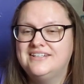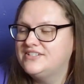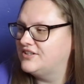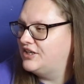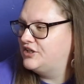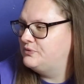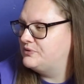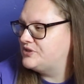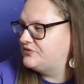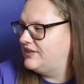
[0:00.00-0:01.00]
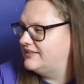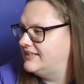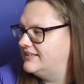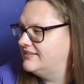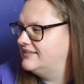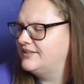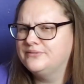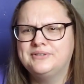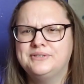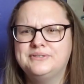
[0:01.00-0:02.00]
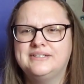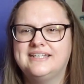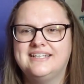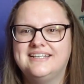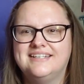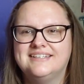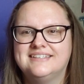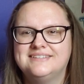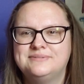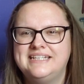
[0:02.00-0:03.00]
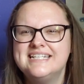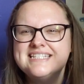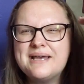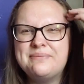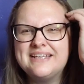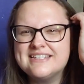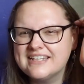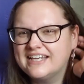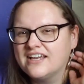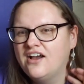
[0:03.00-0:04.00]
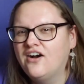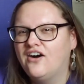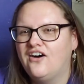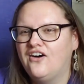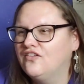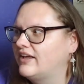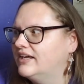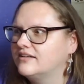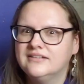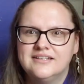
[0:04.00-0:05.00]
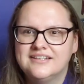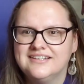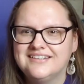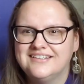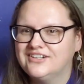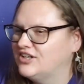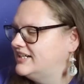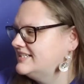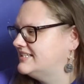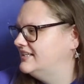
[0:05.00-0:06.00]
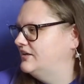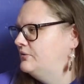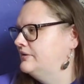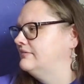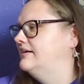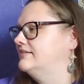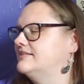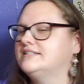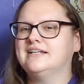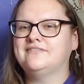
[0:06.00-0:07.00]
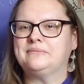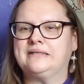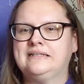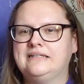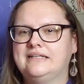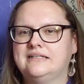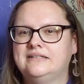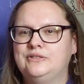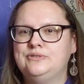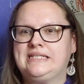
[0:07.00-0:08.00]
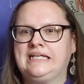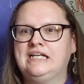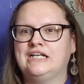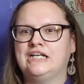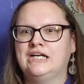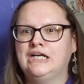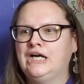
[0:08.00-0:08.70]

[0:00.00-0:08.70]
Sorry, Cooper's around here and I don't know. When he gets up and gets like all like crazy going around and stuff, I'm kind of like, who's here?